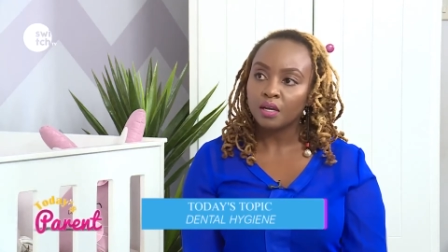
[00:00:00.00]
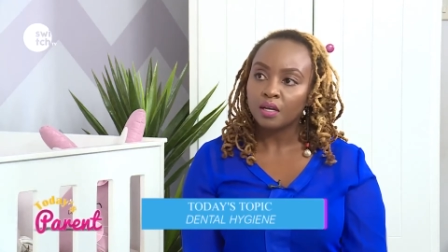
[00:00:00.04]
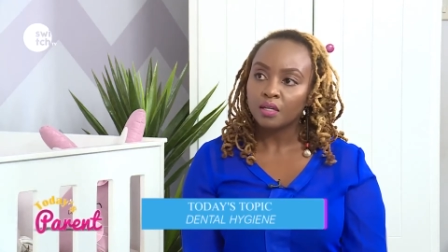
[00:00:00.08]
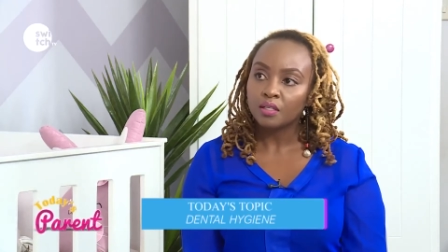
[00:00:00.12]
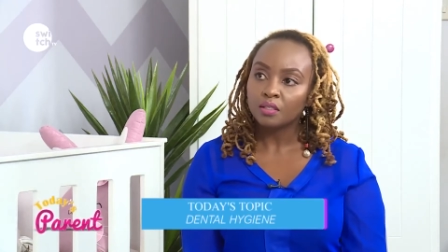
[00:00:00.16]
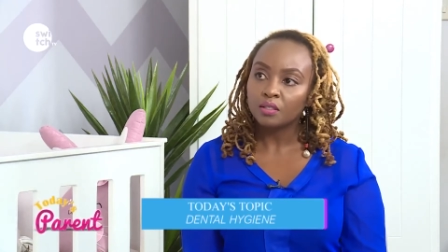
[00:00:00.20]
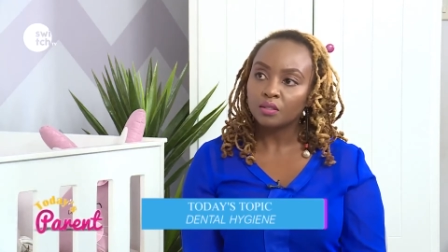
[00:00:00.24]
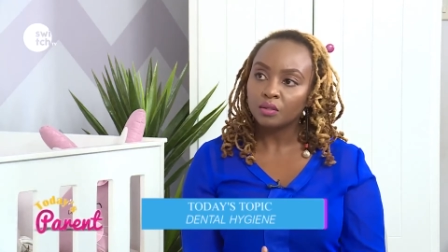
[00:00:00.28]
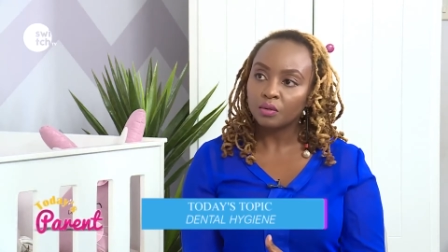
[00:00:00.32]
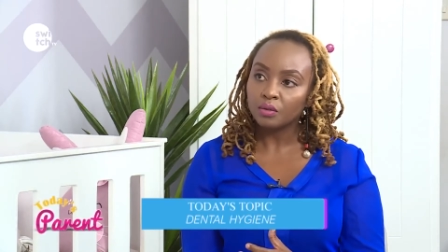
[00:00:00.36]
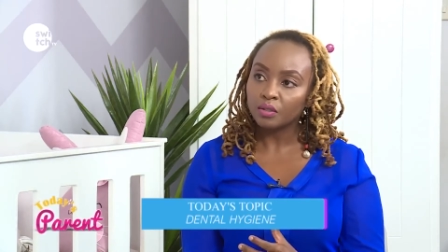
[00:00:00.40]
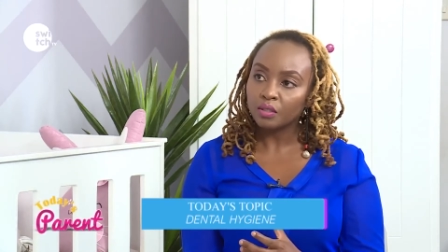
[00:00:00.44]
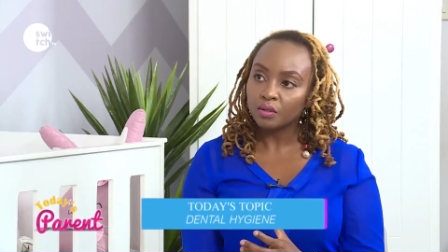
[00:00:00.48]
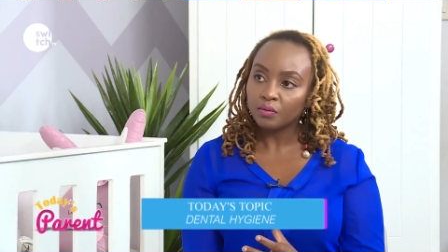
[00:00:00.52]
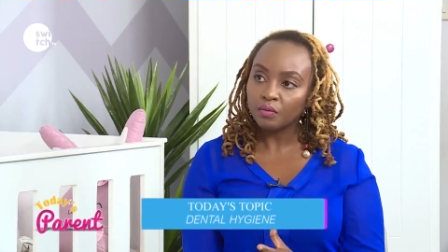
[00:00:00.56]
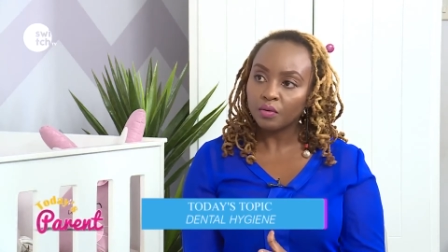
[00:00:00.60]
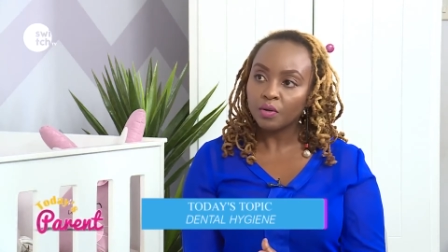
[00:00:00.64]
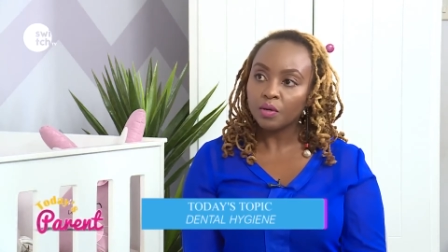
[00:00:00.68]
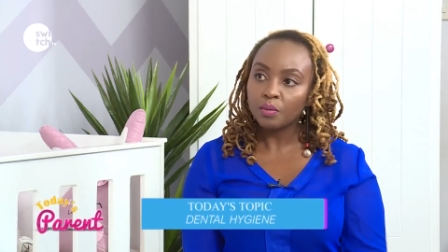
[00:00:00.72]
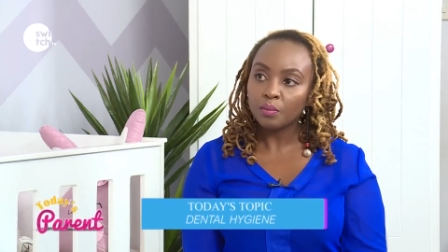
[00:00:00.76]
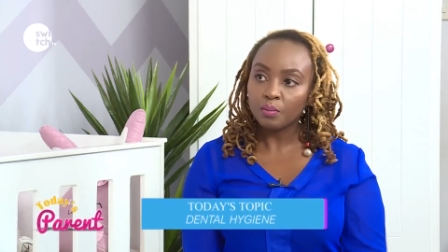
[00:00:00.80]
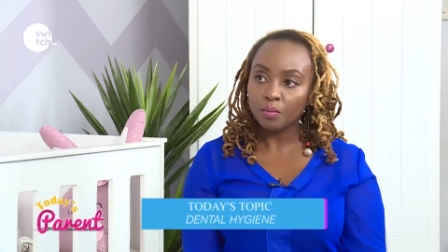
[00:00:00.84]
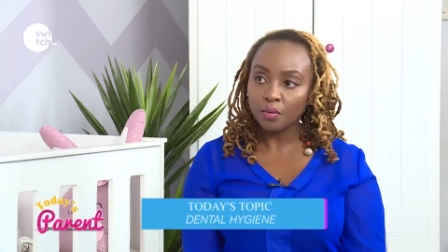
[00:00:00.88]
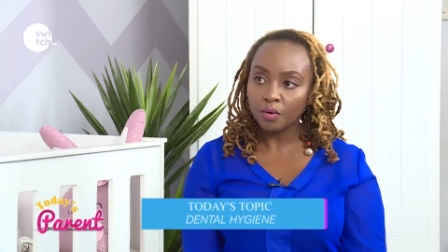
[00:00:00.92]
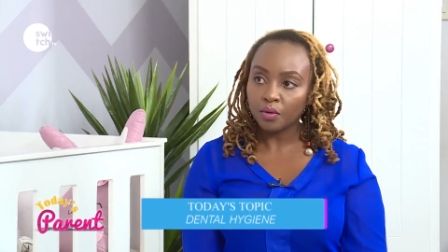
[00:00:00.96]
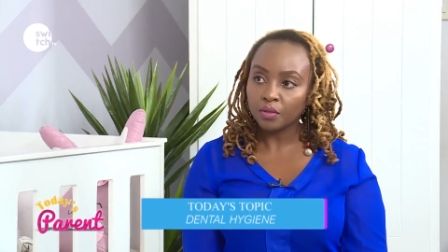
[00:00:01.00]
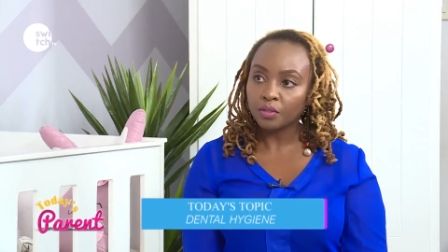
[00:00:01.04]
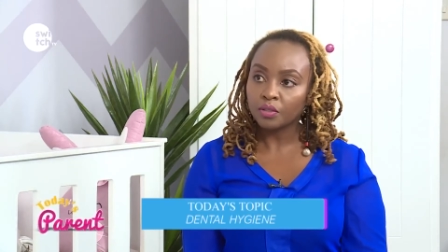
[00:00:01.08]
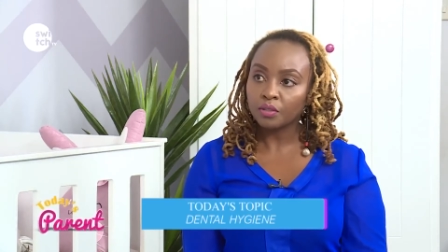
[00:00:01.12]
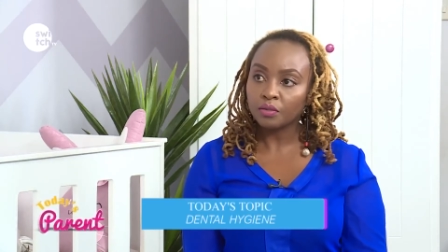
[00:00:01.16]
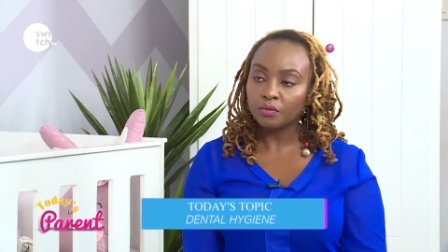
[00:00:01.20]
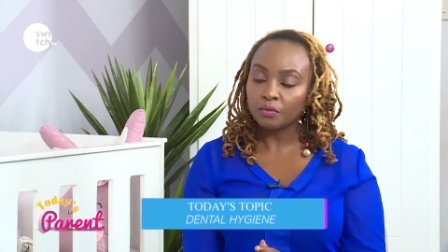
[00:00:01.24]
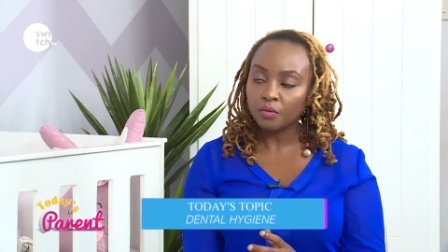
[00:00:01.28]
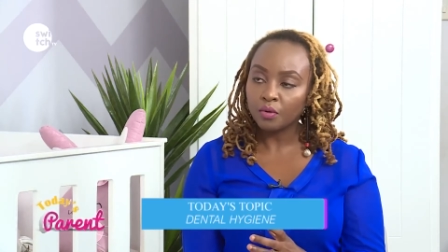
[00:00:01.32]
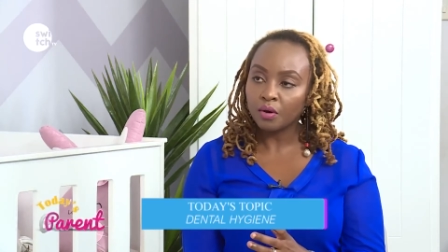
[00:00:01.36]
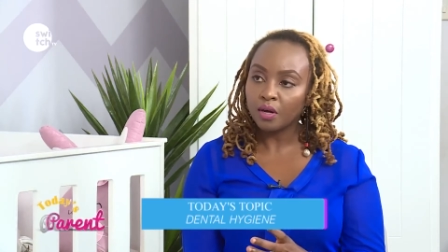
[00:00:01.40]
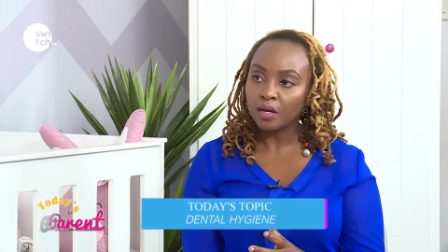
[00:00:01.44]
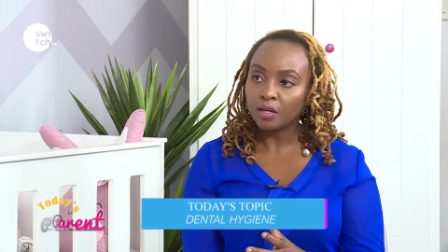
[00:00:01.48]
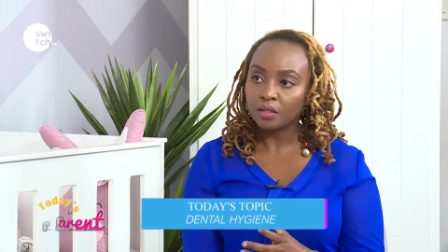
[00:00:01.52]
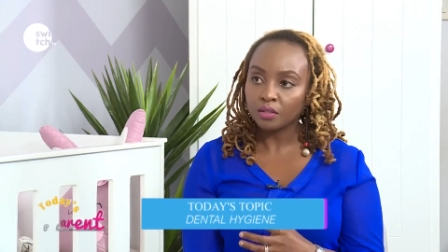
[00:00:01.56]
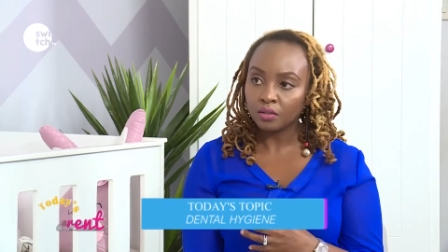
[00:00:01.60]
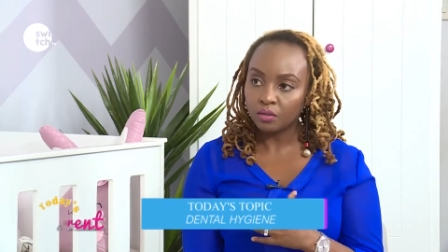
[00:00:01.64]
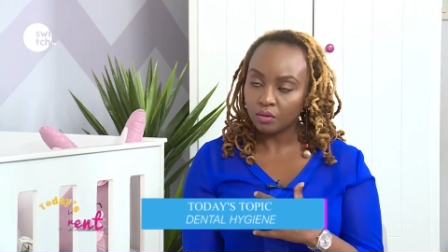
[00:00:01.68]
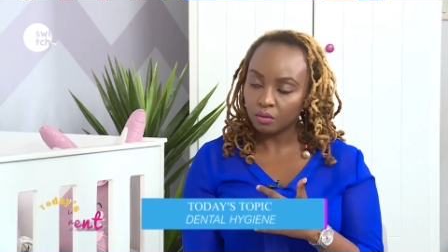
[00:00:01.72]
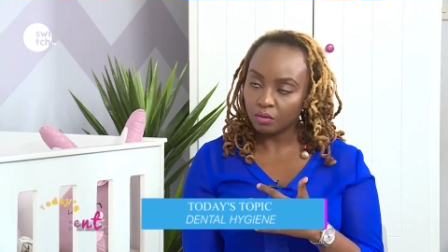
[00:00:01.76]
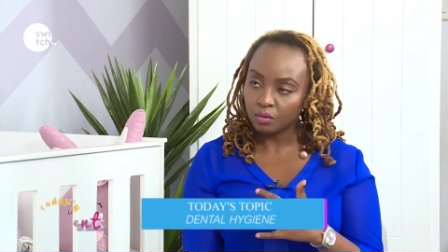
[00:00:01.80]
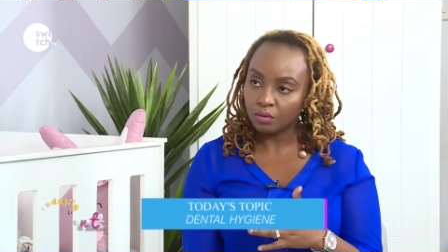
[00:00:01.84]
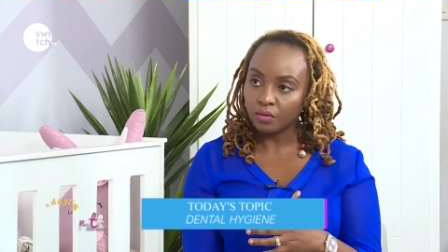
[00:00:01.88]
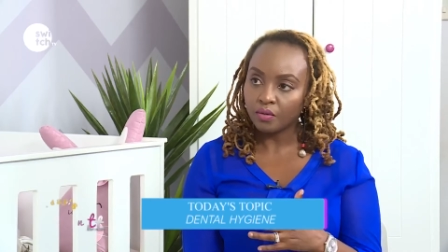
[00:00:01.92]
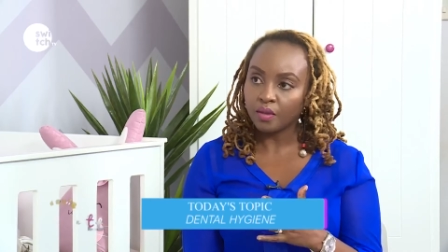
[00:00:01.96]
so it's very important for us
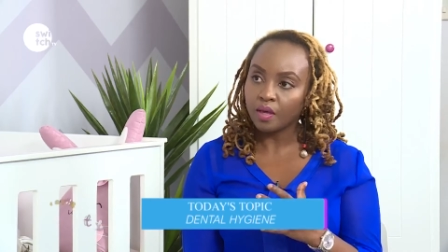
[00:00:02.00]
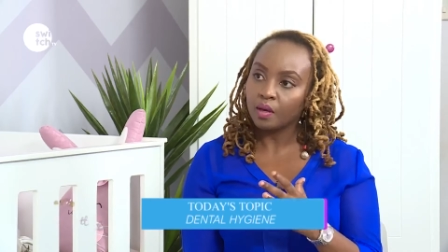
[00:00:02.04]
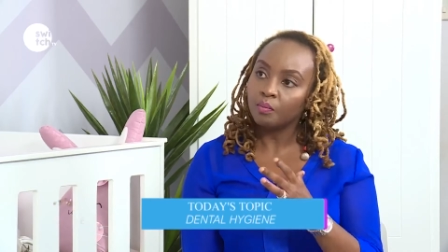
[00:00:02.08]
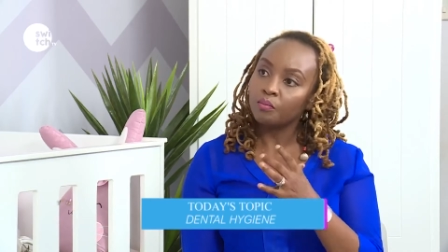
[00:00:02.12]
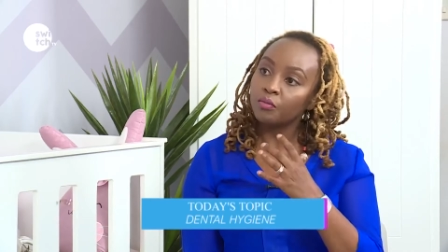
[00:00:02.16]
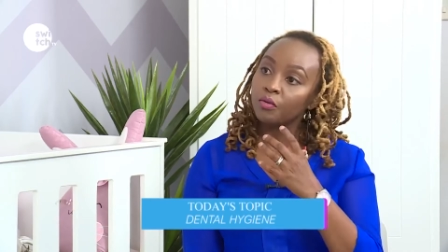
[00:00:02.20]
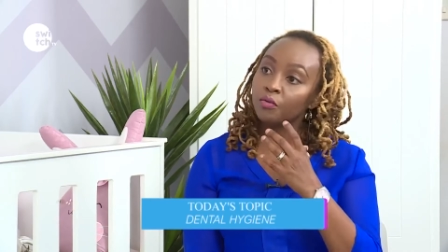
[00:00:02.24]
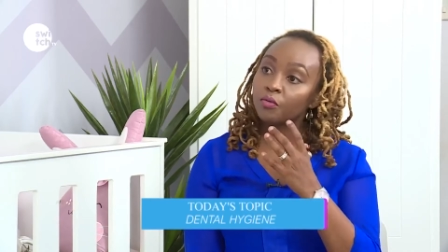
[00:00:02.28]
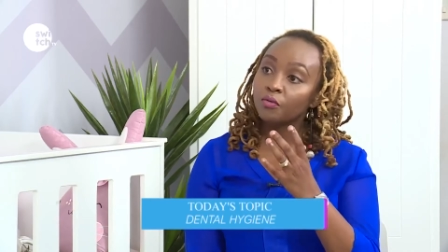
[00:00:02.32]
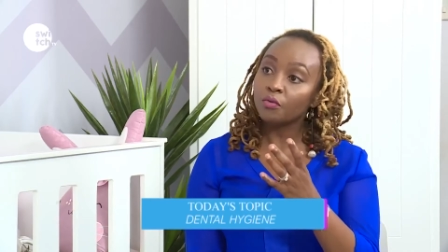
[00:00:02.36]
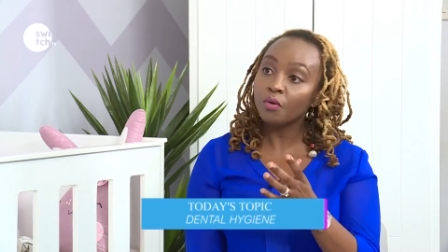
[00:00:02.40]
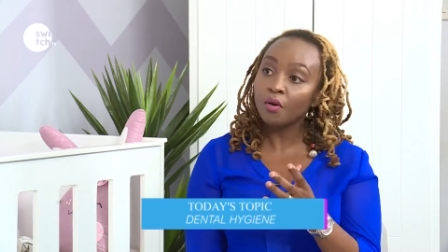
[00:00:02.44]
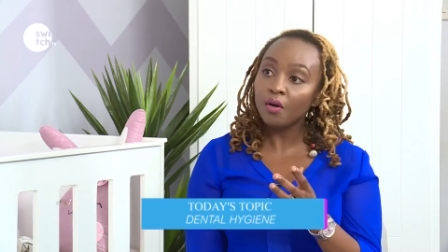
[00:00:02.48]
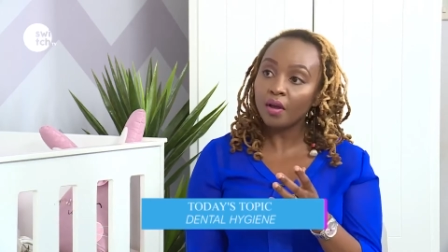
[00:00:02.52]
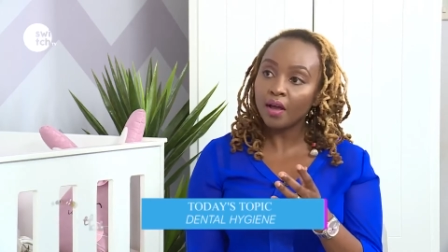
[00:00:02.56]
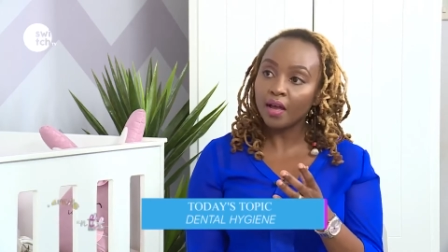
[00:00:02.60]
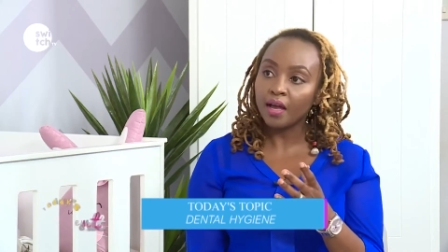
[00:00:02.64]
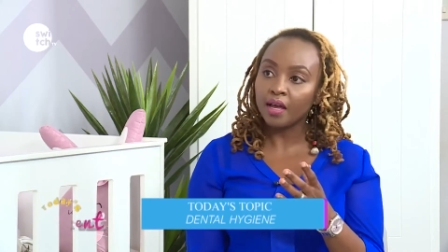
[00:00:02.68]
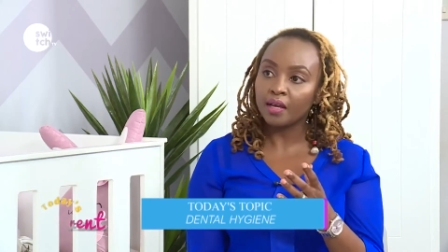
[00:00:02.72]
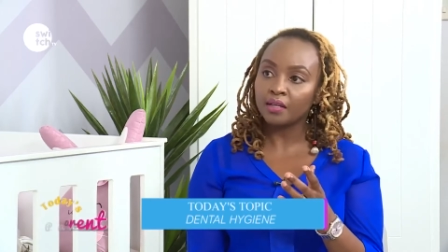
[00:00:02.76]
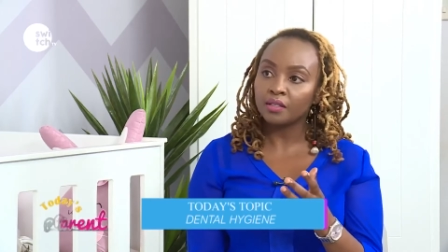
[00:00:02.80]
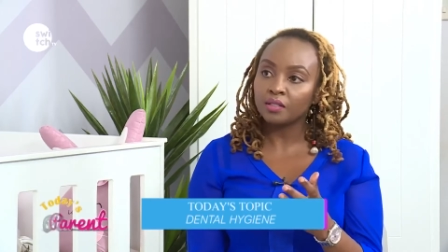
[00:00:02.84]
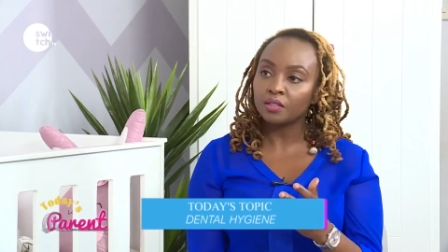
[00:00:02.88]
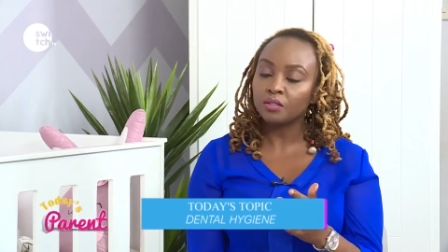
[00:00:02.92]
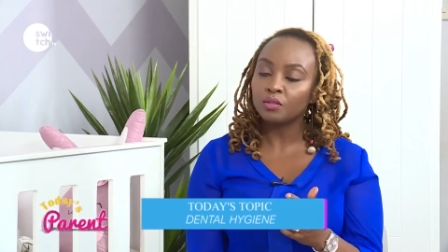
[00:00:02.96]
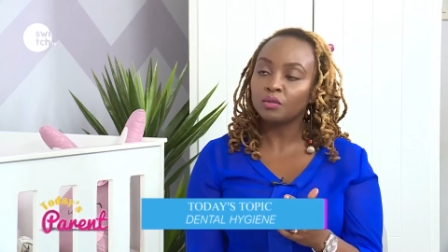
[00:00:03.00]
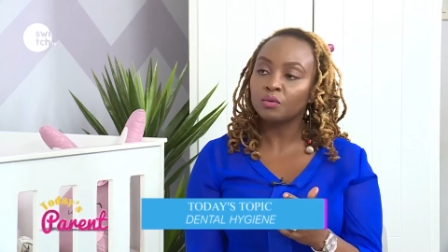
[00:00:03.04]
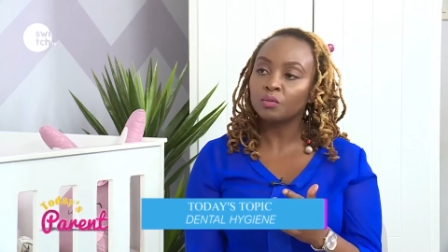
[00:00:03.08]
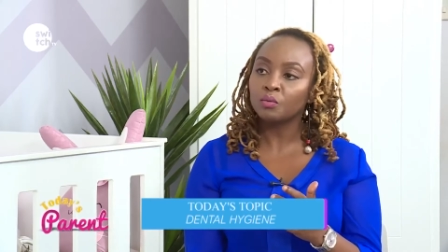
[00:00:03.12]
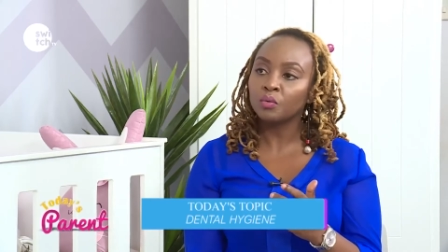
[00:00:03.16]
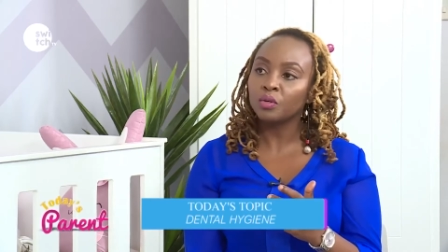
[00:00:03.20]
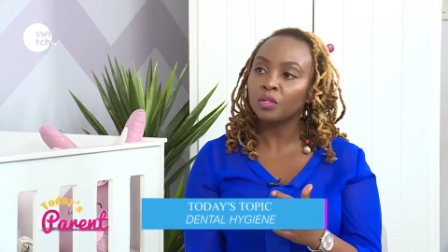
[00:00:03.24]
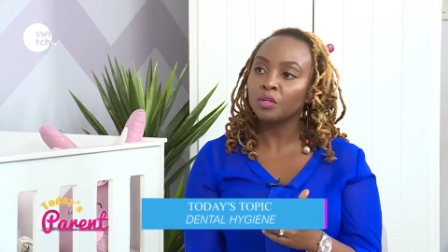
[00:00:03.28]
to know that beforehand so yeah.